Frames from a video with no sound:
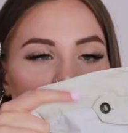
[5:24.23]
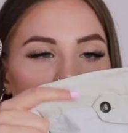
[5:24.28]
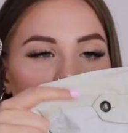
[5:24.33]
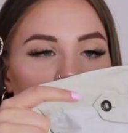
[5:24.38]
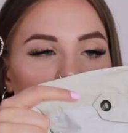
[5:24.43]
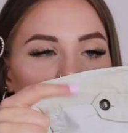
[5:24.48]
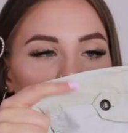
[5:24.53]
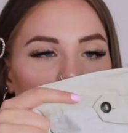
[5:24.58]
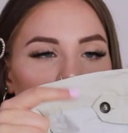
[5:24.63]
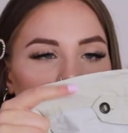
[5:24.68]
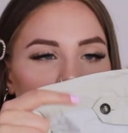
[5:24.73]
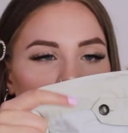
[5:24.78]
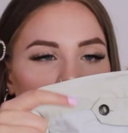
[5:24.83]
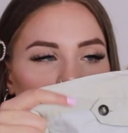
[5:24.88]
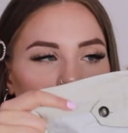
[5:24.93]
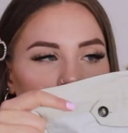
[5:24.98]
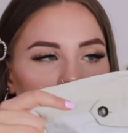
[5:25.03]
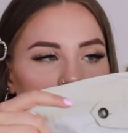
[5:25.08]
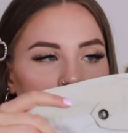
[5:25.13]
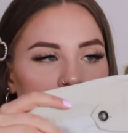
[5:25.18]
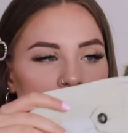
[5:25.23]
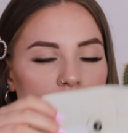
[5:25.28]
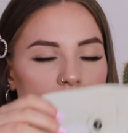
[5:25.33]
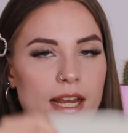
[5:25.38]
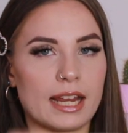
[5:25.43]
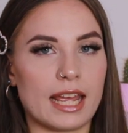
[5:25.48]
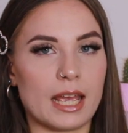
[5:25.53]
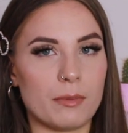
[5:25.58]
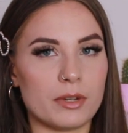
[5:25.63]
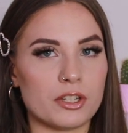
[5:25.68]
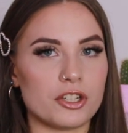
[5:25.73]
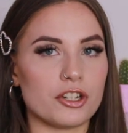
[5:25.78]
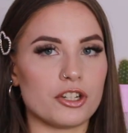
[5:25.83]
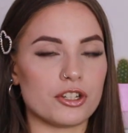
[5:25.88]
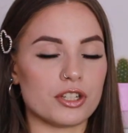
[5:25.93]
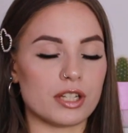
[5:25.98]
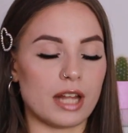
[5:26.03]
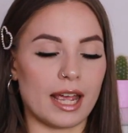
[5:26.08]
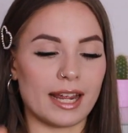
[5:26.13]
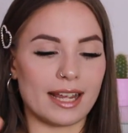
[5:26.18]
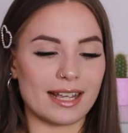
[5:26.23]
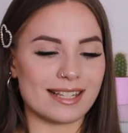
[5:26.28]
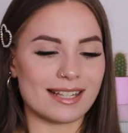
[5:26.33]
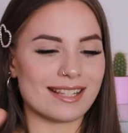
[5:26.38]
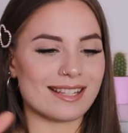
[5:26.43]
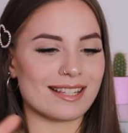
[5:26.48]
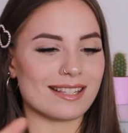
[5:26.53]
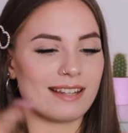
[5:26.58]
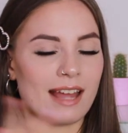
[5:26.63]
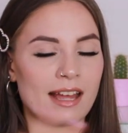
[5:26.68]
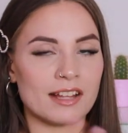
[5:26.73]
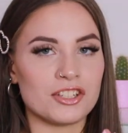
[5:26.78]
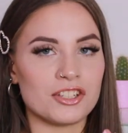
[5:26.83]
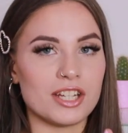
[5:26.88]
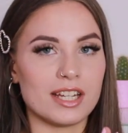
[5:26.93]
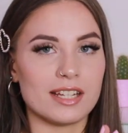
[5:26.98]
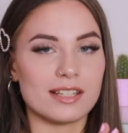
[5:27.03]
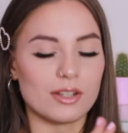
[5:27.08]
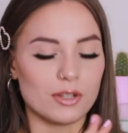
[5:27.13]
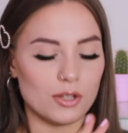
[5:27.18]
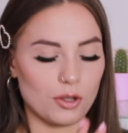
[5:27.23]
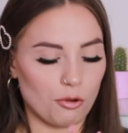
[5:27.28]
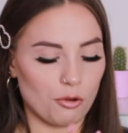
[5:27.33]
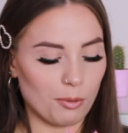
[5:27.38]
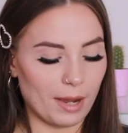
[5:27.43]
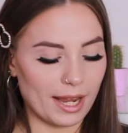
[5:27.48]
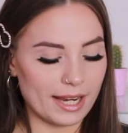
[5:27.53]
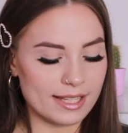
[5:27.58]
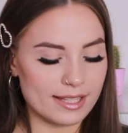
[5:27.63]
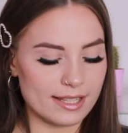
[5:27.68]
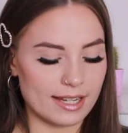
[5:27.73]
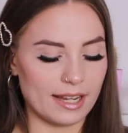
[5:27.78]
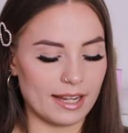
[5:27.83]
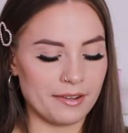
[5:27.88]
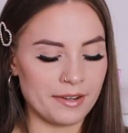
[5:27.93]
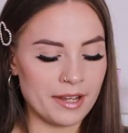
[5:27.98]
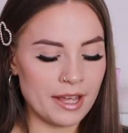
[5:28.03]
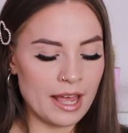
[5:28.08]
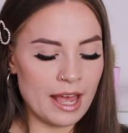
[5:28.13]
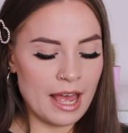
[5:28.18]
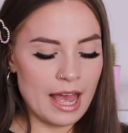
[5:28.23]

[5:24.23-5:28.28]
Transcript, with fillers: they've got a button on the inside here which just like snatches your waist in,